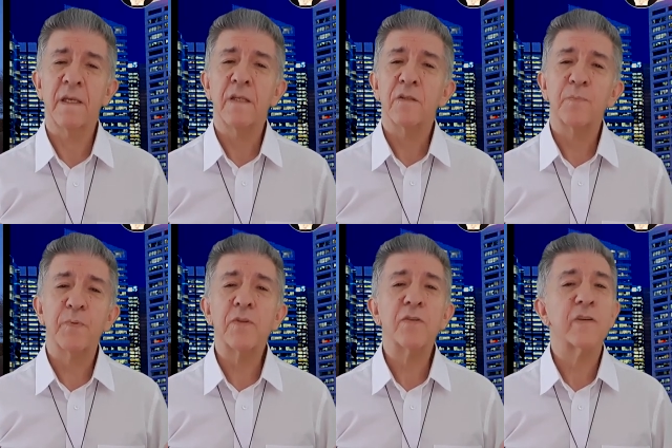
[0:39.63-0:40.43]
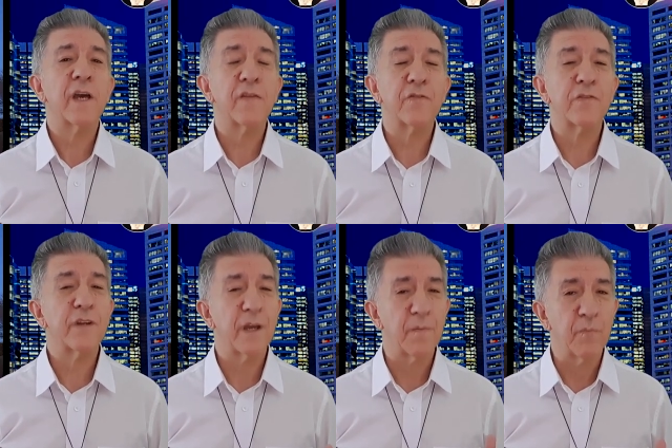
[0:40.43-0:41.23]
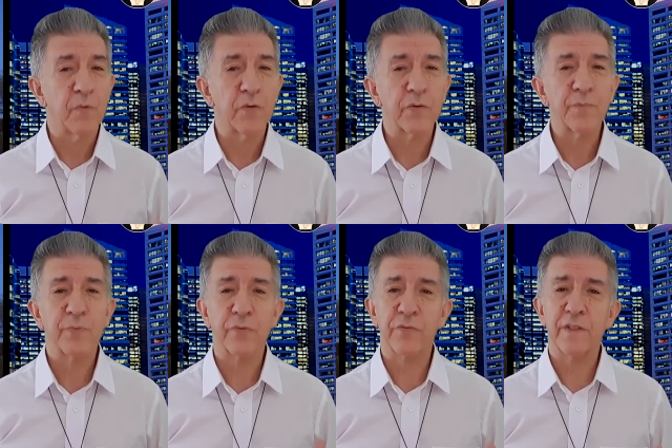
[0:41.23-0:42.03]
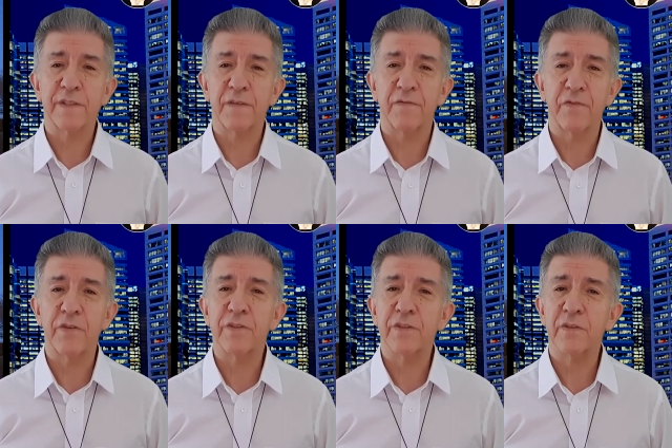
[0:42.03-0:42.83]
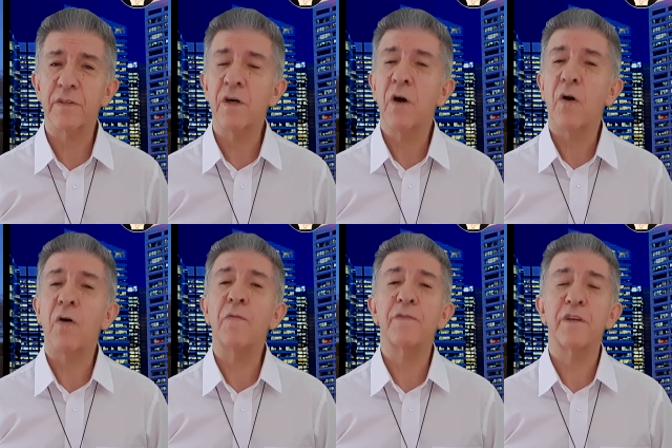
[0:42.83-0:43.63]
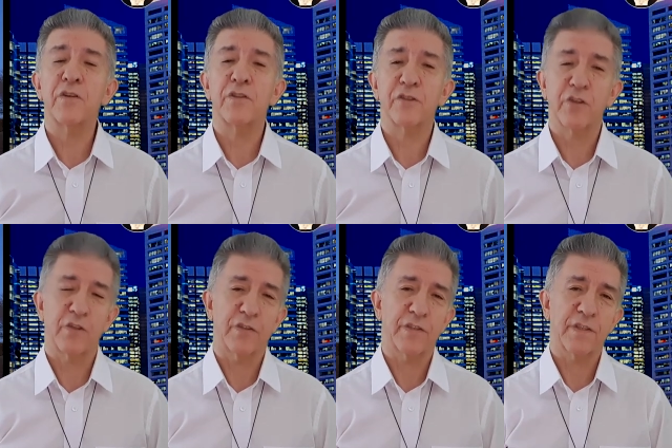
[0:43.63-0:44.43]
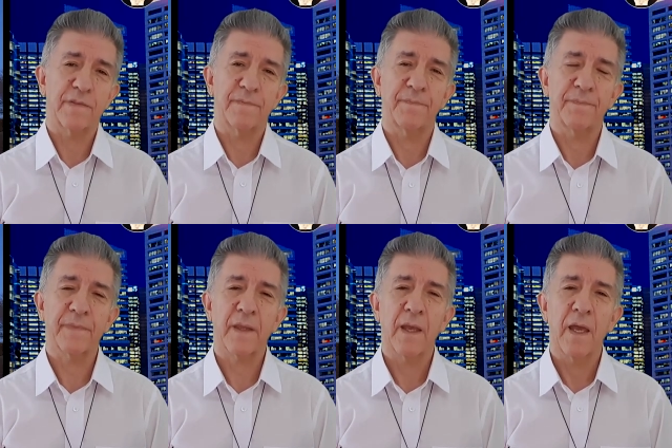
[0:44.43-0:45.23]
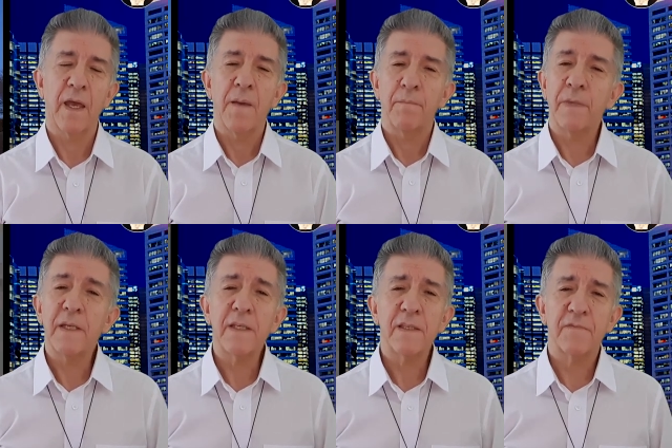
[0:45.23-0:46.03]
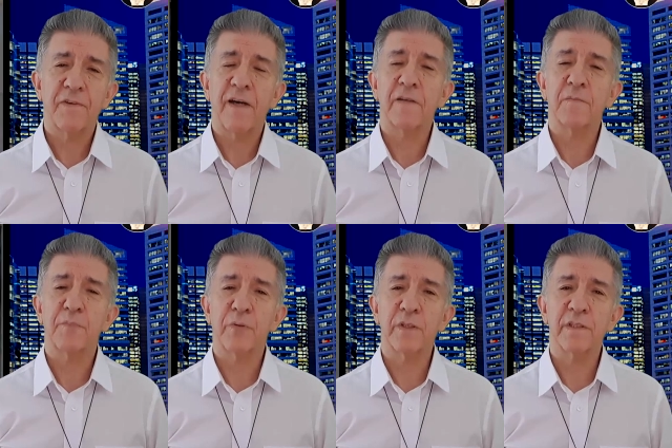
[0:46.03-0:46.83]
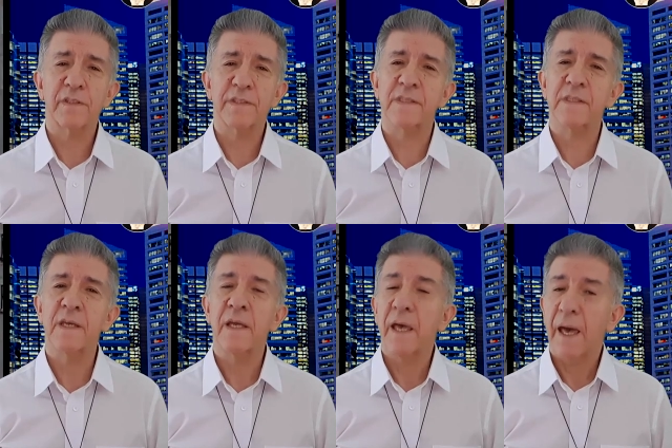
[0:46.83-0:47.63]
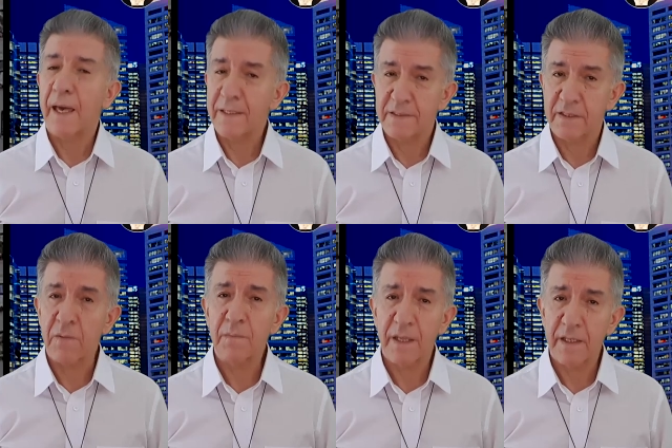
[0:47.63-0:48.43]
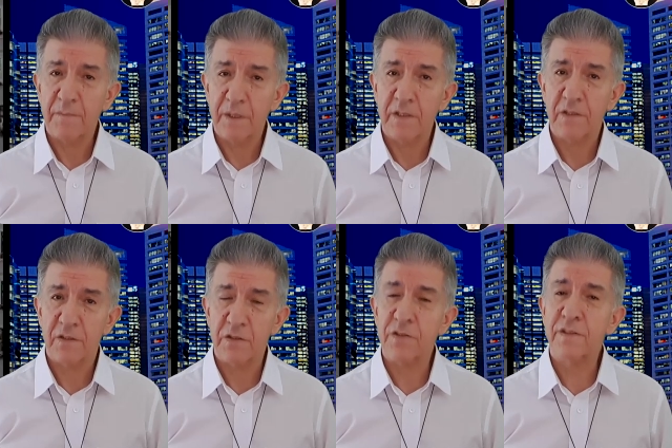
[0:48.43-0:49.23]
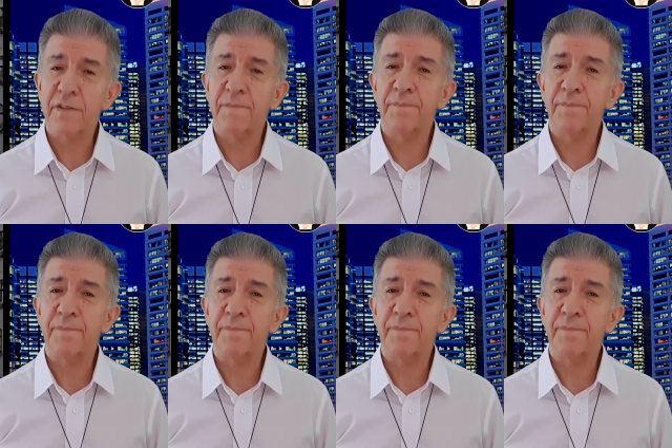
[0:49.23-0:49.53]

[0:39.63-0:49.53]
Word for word: to put together a more progressive version of their church. Many defiant priests and some lay ministers